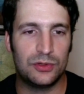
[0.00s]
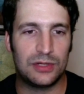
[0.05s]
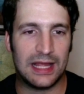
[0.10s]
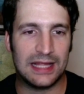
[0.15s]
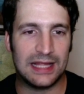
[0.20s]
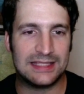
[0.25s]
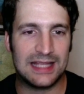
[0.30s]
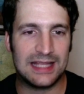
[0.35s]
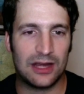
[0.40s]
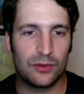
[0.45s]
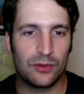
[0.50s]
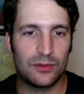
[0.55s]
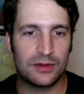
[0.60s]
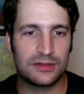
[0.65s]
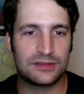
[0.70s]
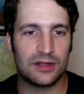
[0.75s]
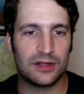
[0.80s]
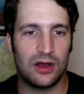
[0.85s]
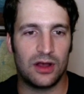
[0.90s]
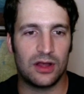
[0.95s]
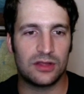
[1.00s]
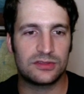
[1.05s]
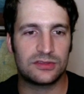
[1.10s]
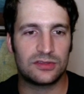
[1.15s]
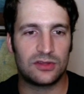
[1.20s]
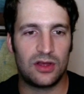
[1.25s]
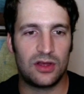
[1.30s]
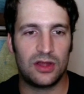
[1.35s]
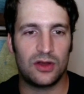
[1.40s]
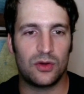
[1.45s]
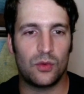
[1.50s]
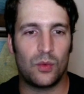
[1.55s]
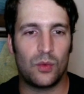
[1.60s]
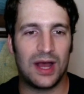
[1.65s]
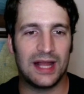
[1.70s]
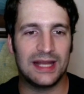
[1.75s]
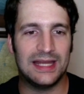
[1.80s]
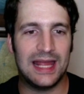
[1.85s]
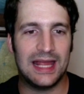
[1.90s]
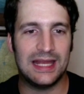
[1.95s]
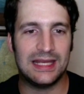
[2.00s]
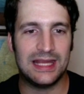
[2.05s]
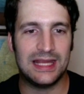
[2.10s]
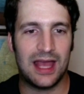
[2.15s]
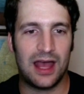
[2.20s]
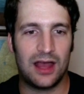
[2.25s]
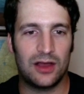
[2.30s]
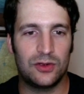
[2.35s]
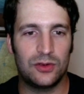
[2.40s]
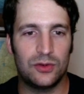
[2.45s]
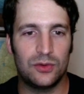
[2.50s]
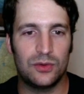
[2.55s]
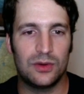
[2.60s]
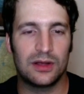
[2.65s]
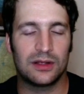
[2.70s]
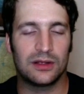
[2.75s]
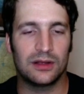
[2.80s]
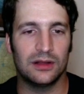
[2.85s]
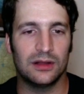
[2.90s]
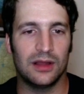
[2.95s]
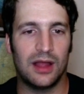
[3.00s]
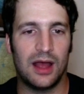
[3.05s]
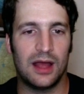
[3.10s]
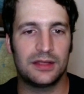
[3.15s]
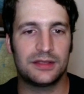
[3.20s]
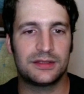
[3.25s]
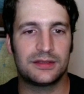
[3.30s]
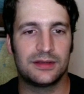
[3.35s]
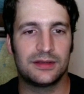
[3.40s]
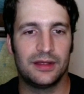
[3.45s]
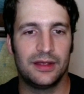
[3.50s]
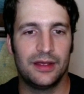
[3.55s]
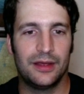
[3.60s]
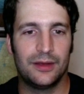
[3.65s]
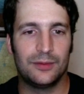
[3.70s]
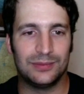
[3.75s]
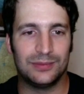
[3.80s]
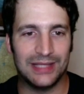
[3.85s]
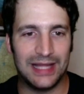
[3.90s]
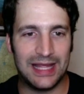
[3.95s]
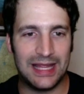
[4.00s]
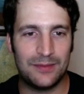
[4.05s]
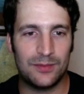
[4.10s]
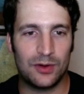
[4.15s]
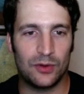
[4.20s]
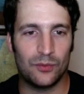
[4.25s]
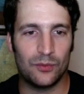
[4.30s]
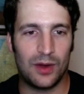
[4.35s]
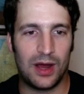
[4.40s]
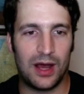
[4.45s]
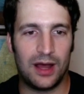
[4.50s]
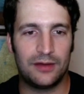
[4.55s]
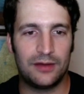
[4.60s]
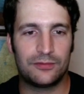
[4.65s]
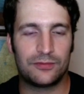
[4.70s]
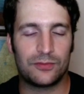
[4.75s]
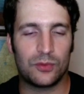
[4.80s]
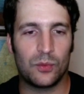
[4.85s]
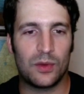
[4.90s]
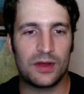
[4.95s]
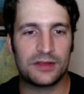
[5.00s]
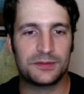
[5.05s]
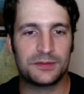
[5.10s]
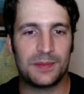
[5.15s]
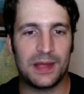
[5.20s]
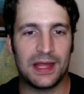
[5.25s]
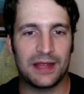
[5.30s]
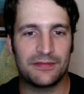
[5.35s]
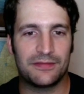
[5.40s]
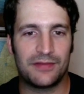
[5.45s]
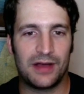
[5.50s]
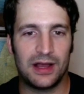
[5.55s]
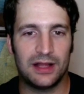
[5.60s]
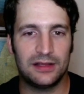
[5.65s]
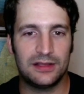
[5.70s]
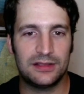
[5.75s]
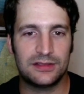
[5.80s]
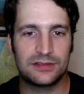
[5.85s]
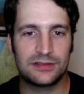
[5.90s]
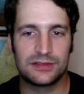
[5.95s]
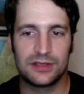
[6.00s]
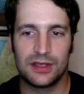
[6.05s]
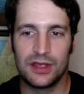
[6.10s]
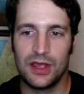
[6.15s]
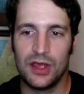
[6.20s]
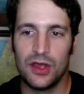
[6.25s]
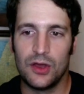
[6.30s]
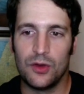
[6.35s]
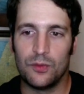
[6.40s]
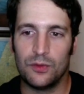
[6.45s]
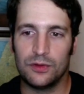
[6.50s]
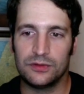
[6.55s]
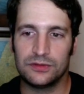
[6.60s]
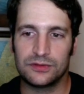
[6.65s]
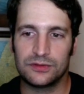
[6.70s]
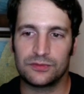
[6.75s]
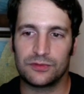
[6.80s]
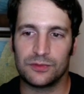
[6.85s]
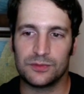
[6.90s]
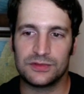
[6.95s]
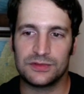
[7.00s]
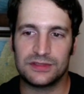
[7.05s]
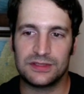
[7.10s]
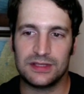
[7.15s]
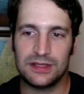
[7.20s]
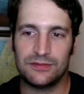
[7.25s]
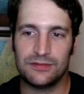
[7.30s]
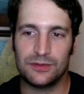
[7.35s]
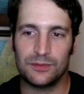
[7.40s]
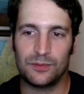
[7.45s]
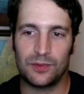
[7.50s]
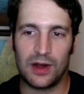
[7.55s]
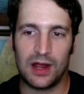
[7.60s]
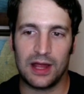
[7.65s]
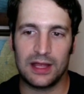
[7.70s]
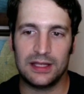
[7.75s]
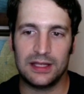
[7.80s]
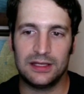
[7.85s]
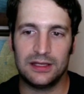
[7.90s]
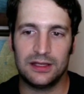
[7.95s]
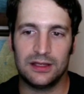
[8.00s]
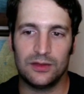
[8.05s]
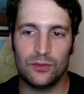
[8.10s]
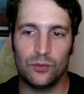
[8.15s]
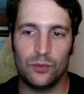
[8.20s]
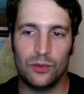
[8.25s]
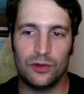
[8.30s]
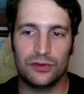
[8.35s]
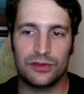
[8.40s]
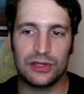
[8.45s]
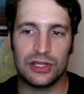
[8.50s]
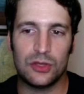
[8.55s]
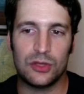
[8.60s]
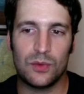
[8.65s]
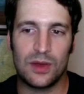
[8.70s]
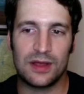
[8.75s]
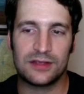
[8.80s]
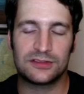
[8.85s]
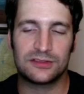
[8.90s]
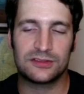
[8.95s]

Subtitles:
a terrorist onslaught, why Netanyahu, Gallant, blame Iran for West Bank violence. One from Stephen Bryan, will the U.S.